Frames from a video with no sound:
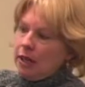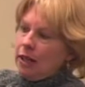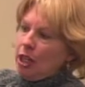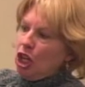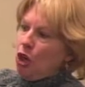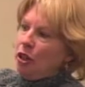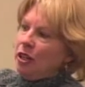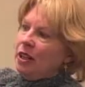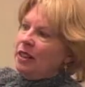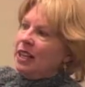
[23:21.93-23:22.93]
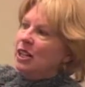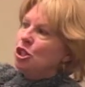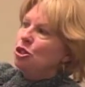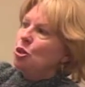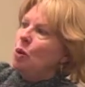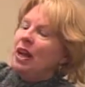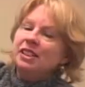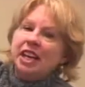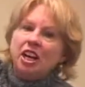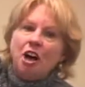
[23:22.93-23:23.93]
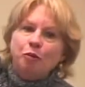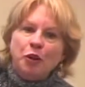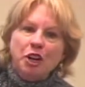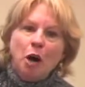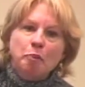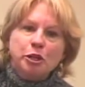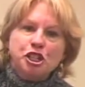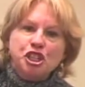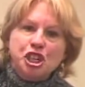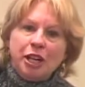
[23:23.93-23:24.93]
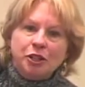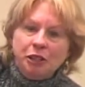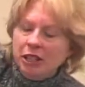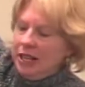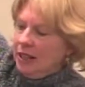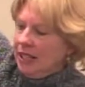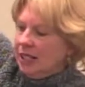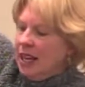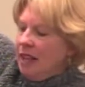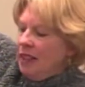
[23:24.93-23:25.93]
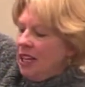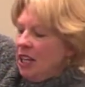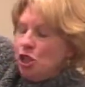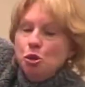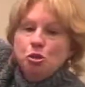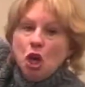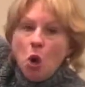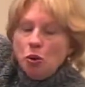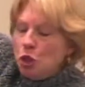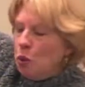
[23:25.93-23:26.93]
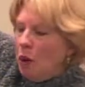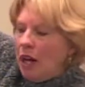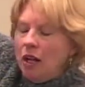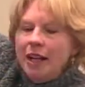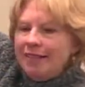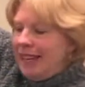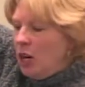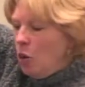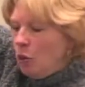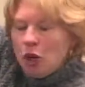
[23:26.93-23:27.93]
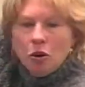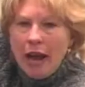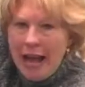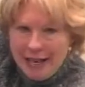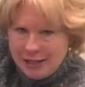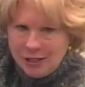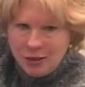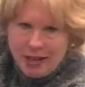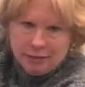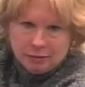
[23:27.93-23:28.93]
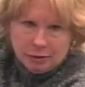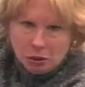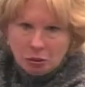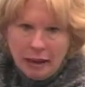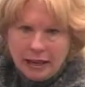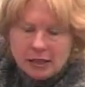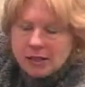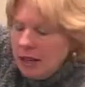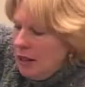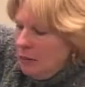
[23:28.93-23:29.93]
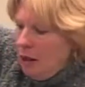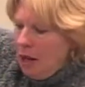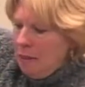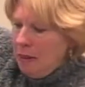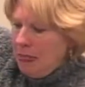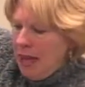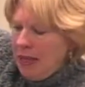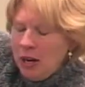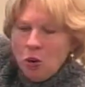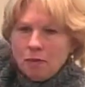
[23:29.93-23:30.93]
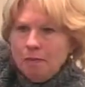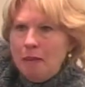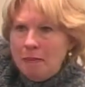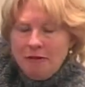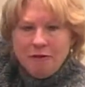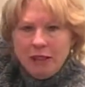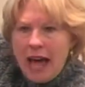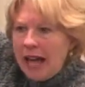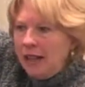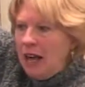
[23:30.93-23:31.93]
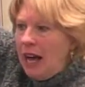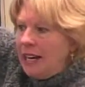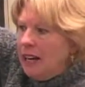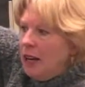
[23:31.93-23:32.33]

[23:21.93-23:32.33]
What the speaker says: You know, the kids who do well take off with an upward trajectory like this. The kids who don't do well, they don't regress. You can't regress. And they don't maybe flatline.